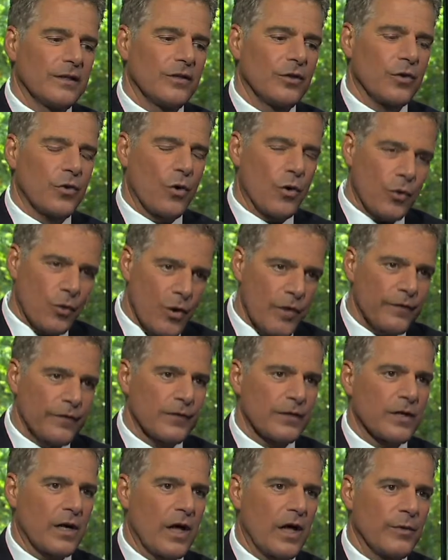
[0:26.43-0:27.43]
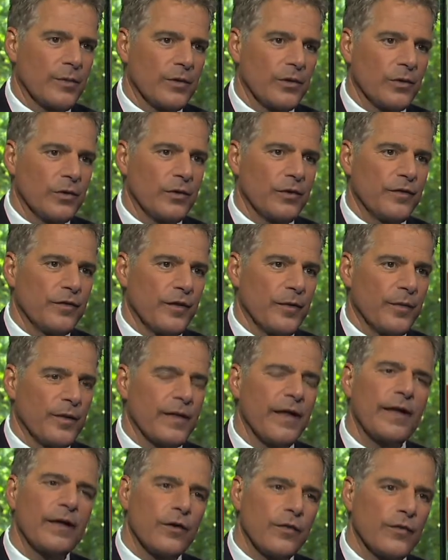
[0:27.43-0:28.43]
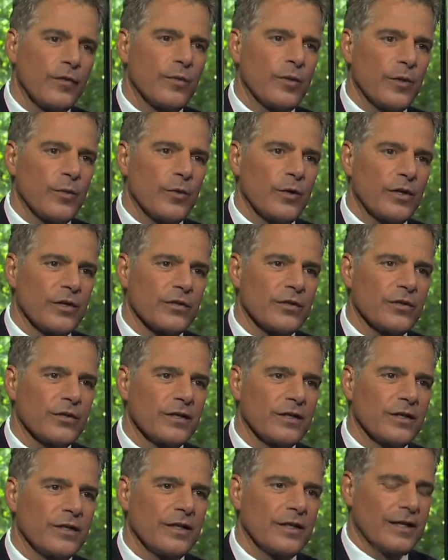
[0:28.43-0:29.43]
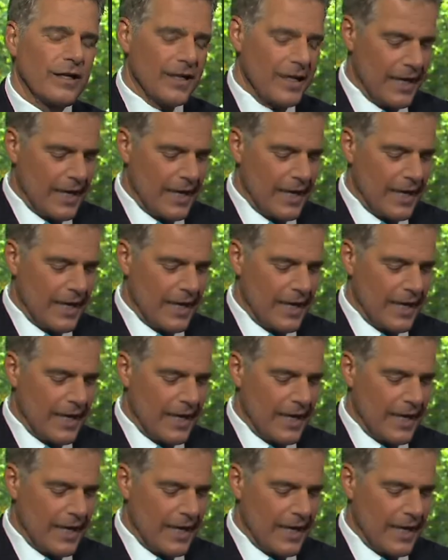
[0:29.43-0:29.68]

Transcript: your corner office column and learning from it. Thank you for being with us. No, thank you.